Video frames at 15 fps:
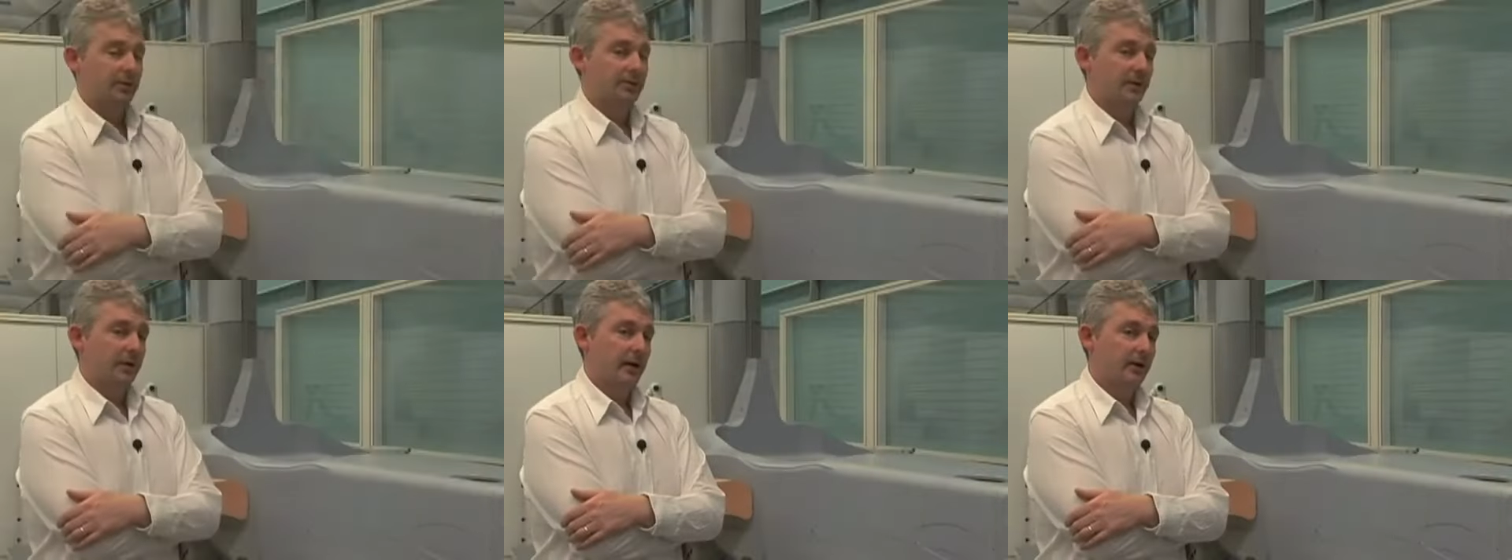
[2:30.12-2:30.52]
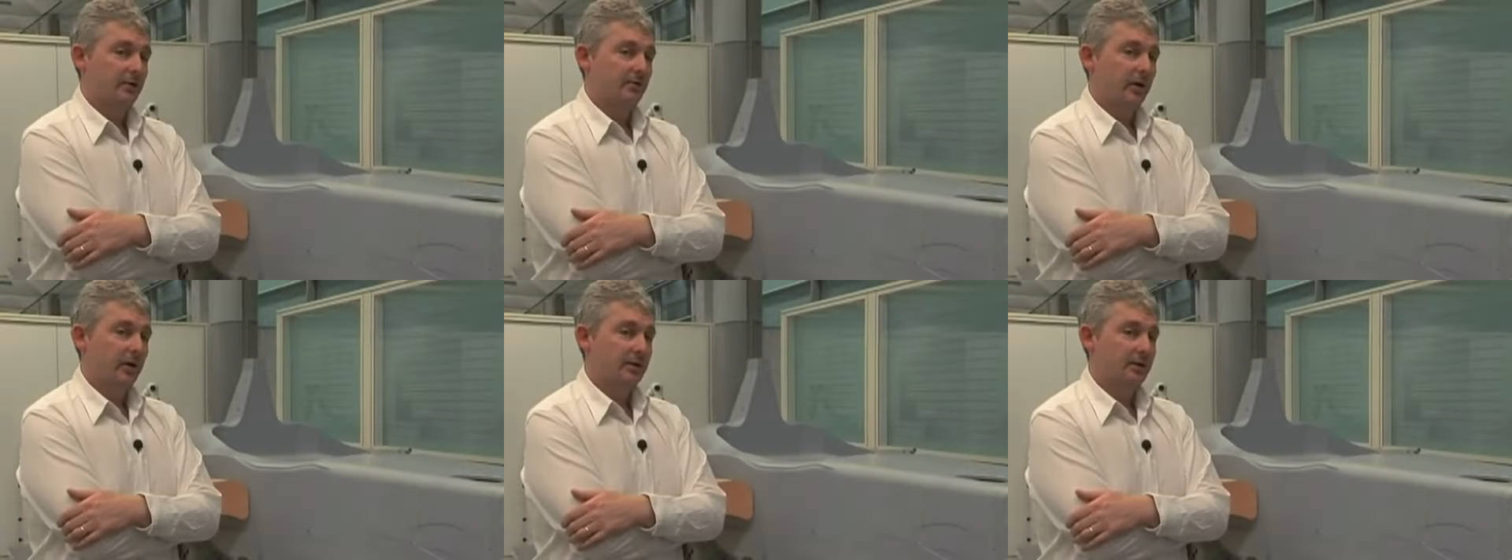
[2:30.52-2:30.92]
into the
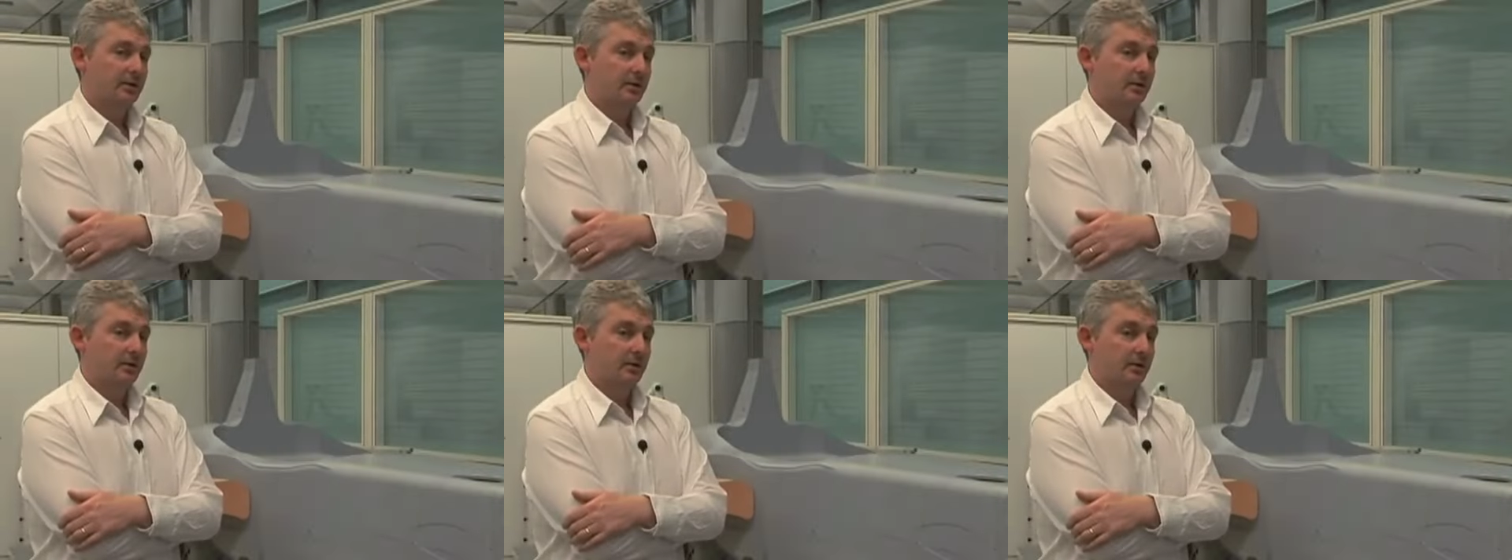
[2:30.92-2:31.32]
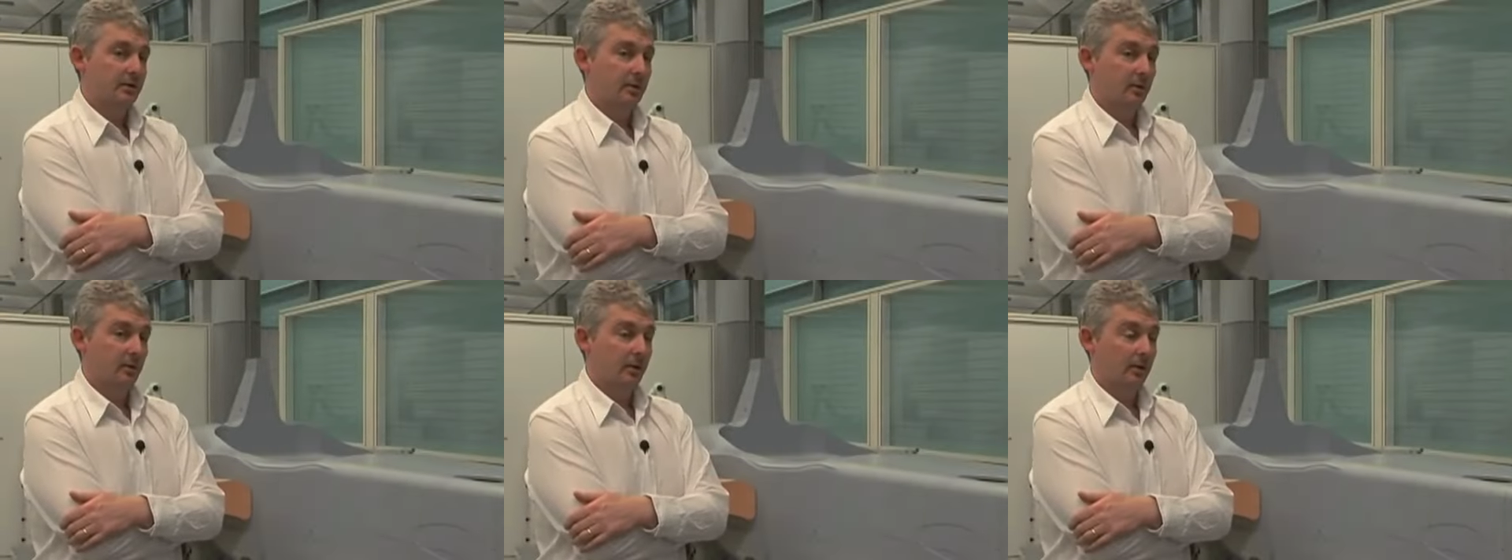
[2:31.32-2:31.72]
headrests,
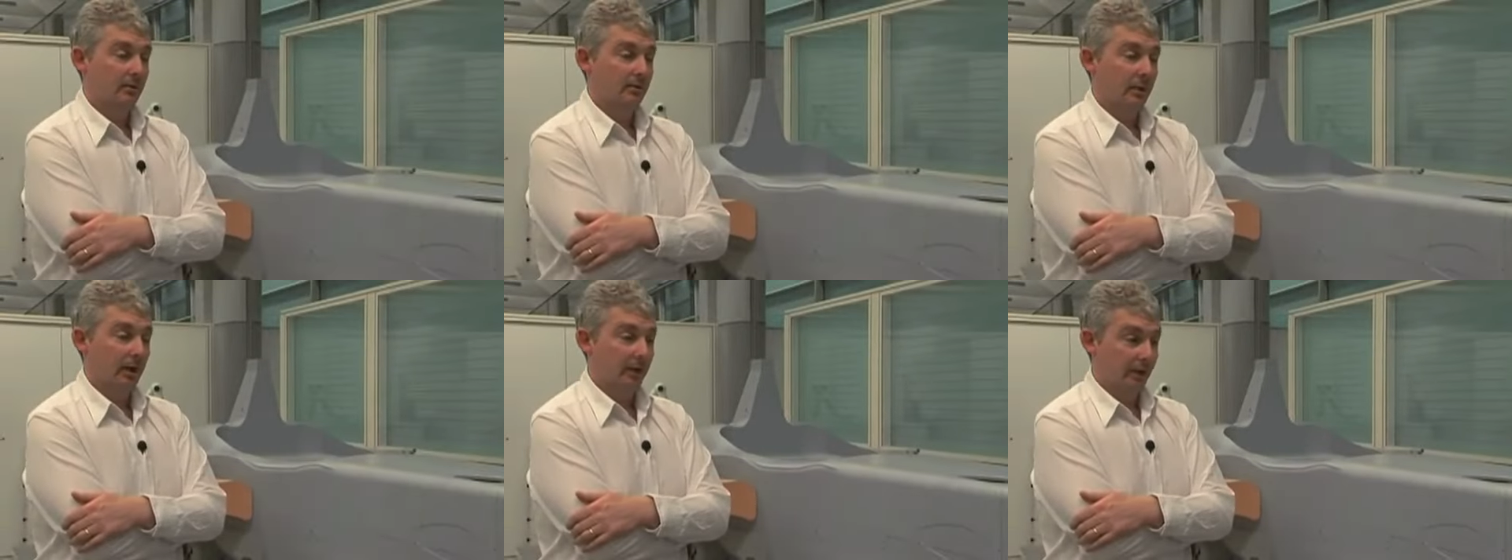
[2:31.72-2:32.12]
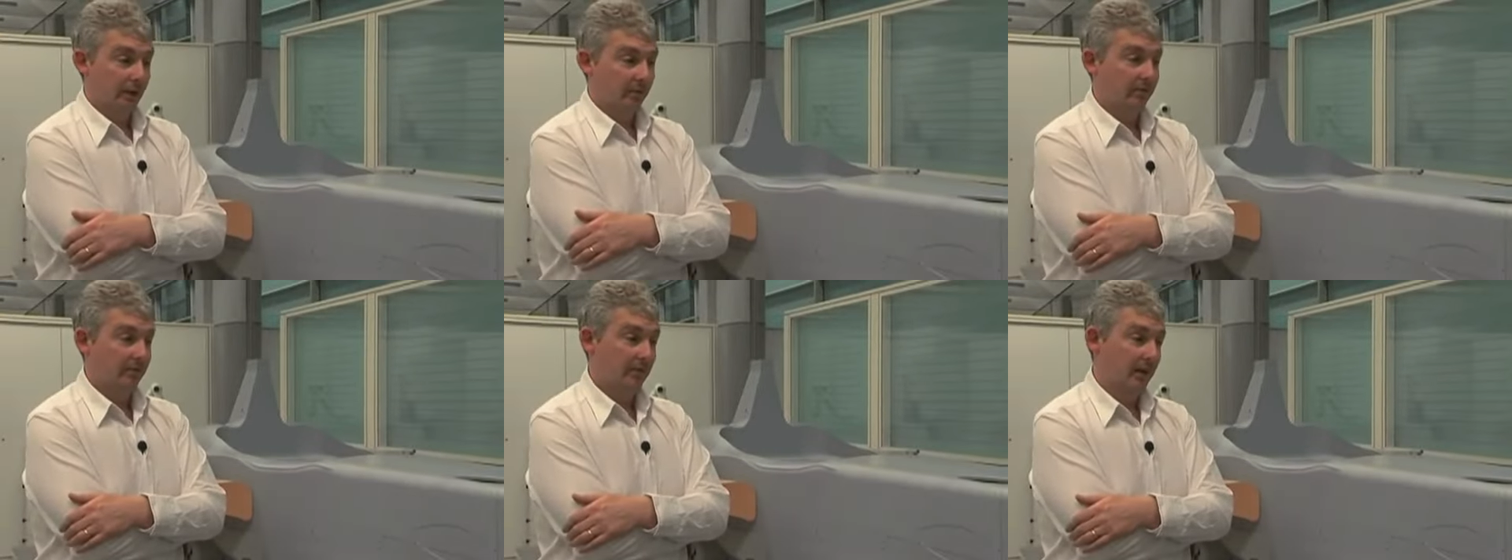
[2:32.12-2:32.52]
and
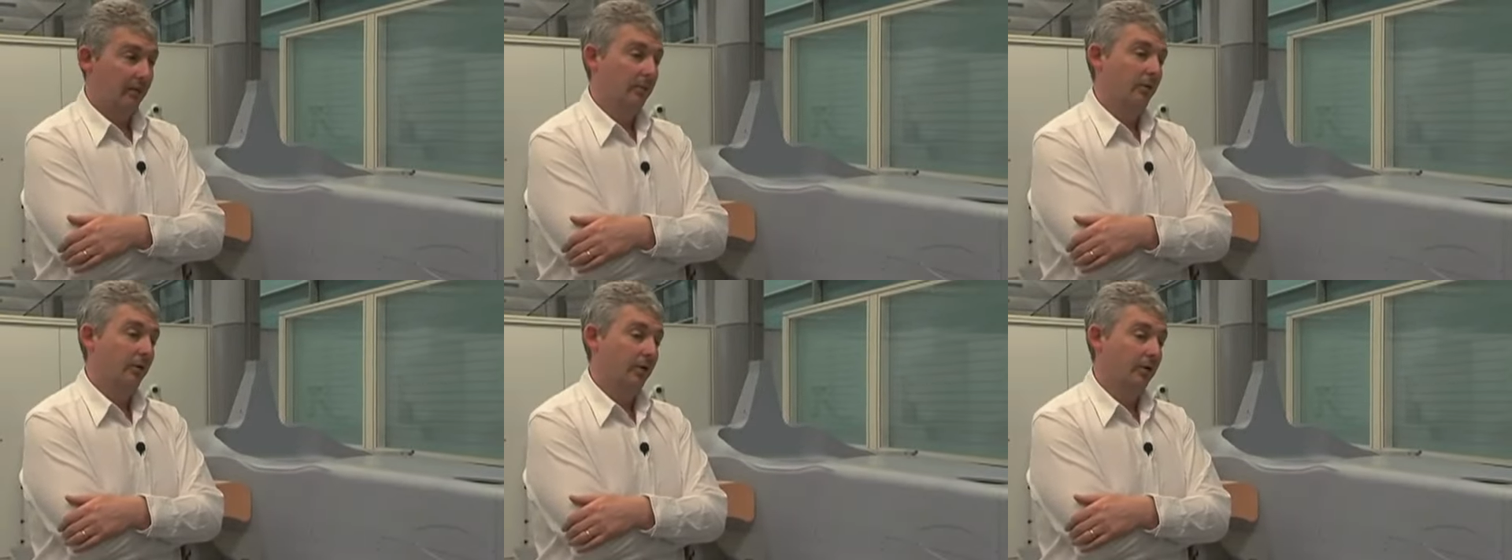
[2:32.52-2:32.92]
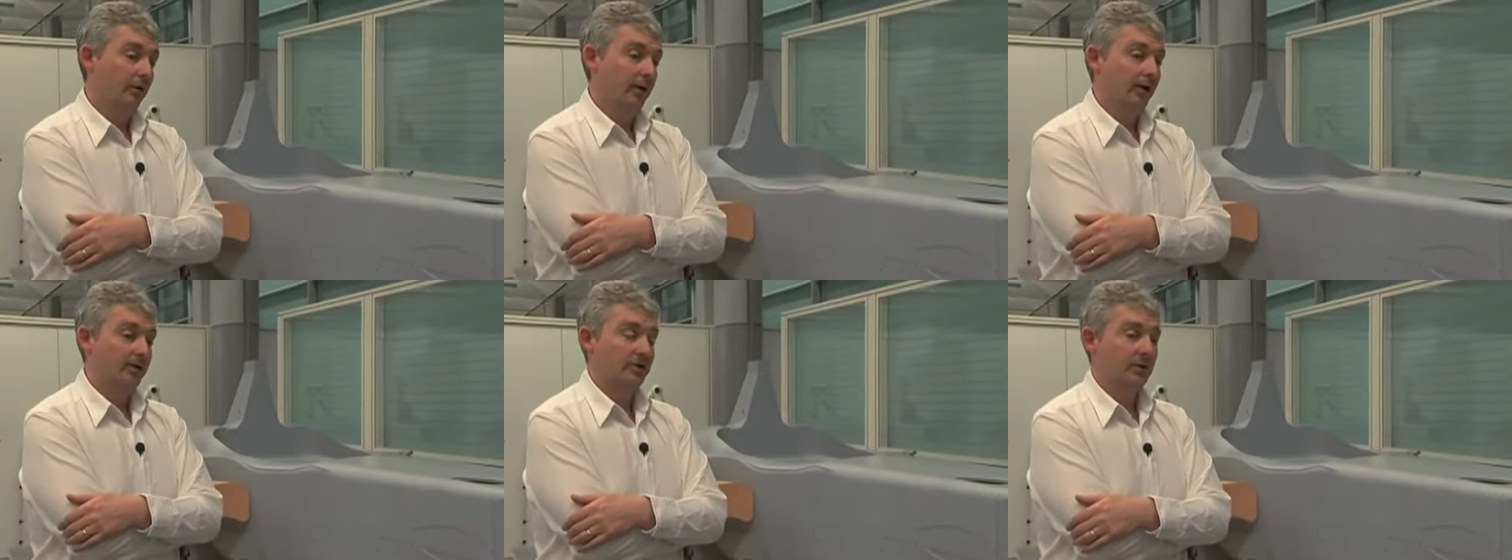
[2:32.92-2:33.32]
then from that point
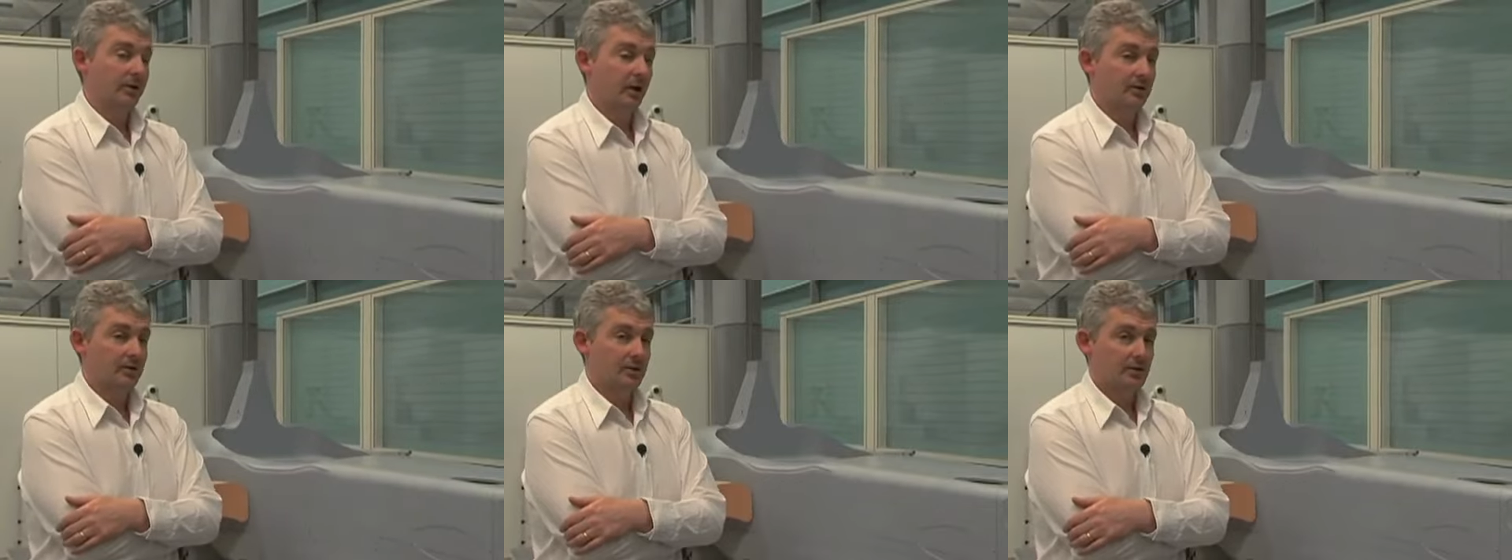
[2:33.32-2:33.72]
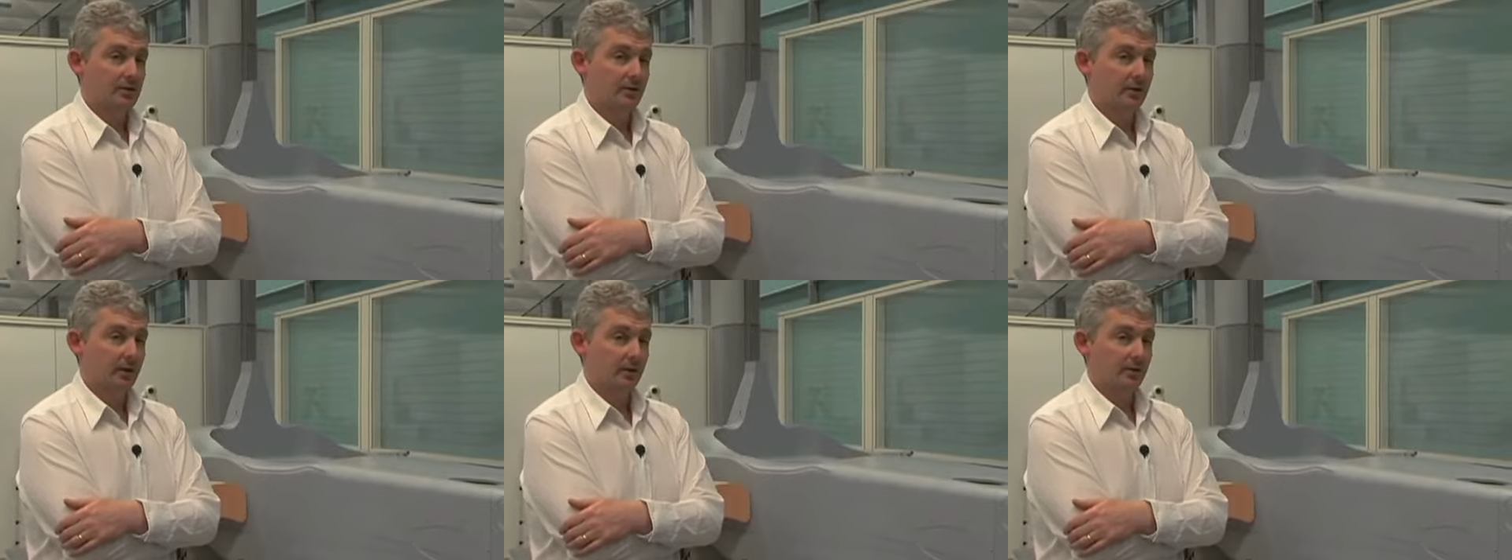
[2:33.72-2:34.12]
on it actually goes
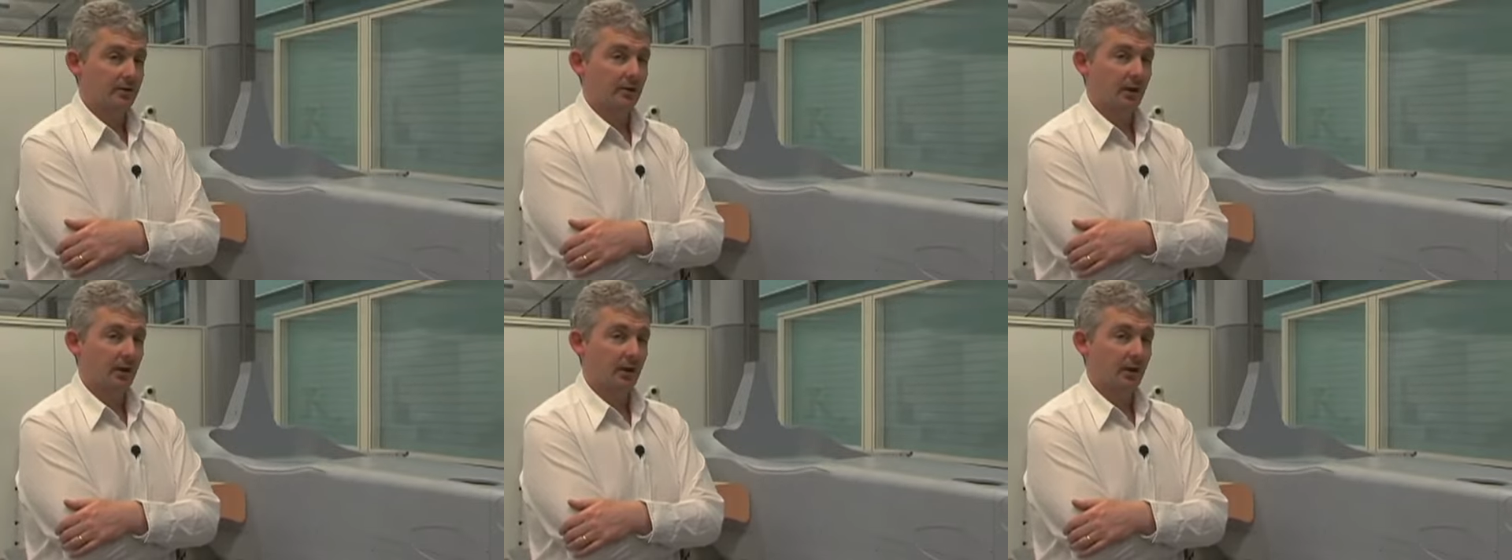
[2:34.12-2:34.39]
into now the